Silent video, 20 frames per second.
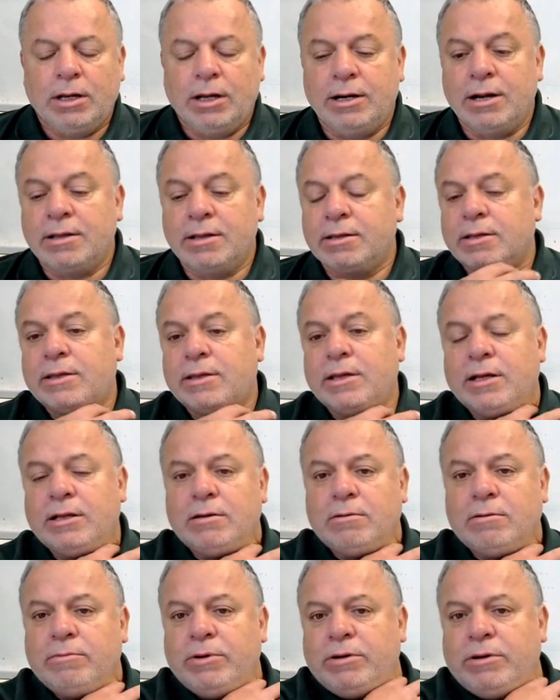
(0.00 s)
Another
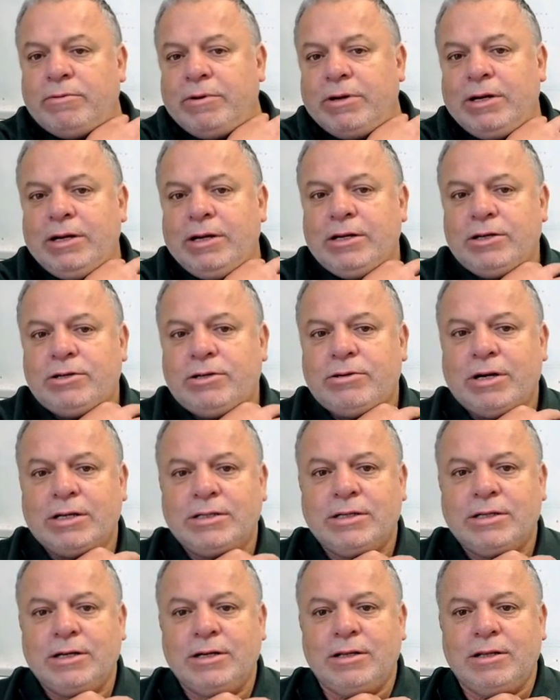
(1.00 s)
thing that we are really
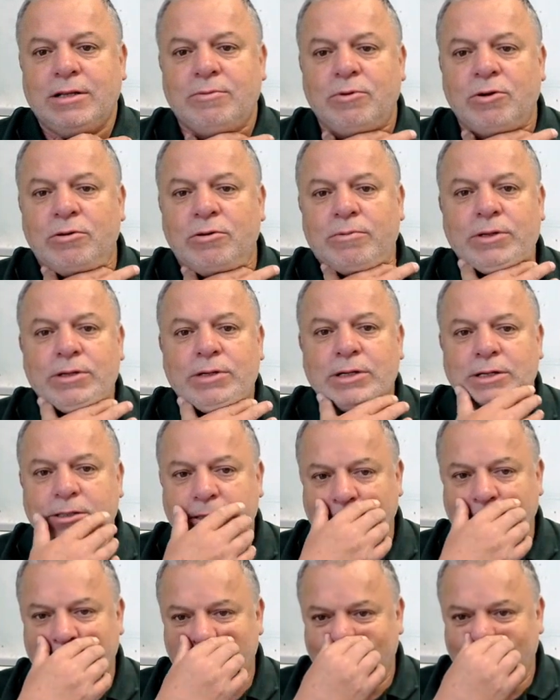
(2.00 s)
interested in at the moment
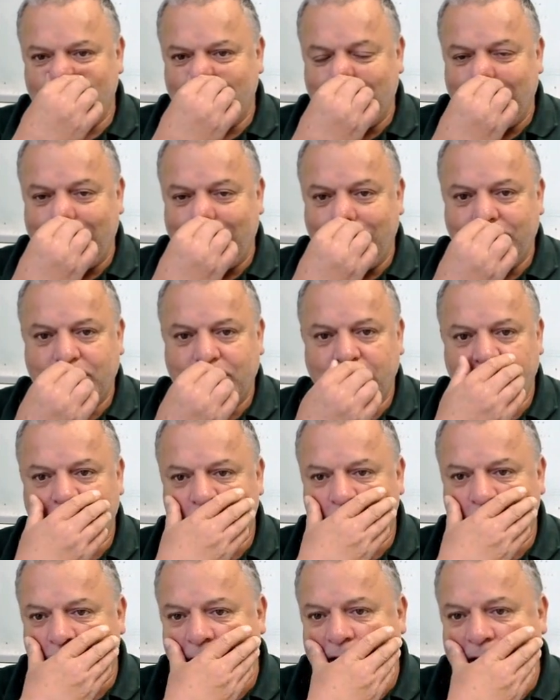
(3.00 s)
is the concept of
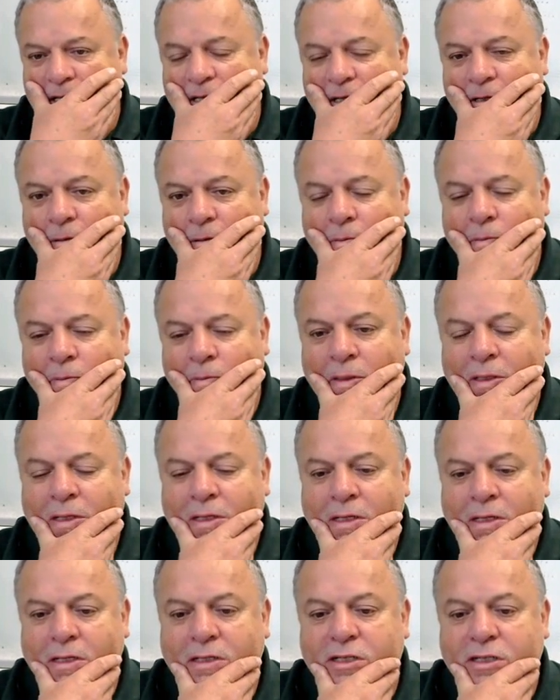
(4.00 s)
creating
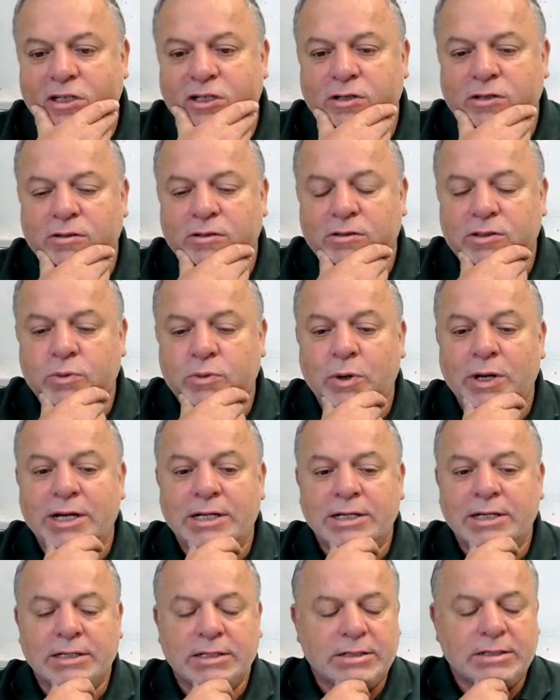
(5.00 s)
digital
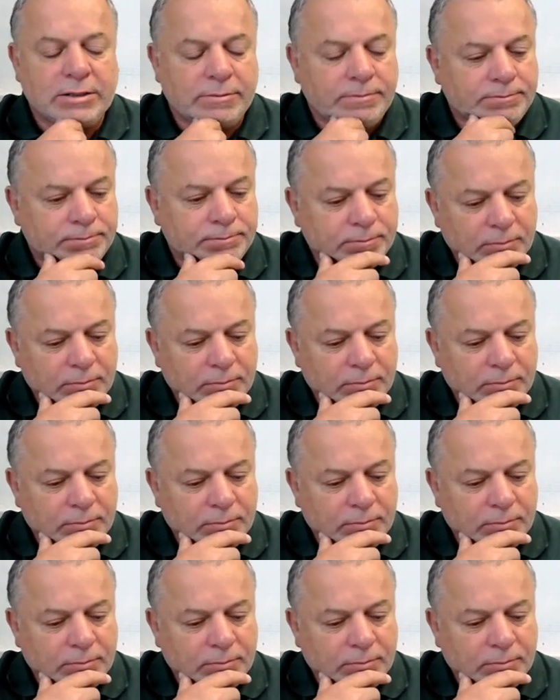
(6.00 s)
twins.